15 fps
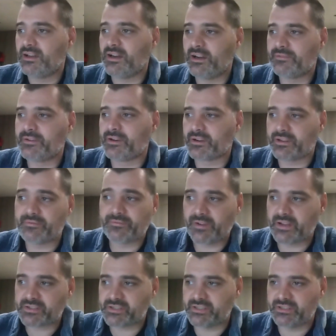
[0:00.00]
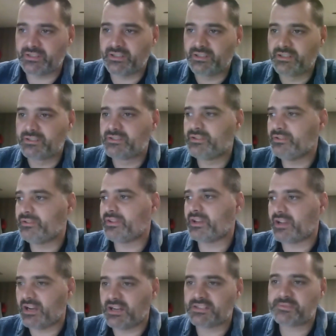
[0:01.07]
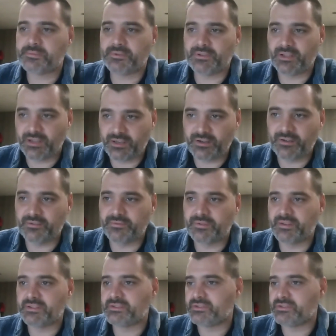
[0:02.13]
of your confession to the gospel of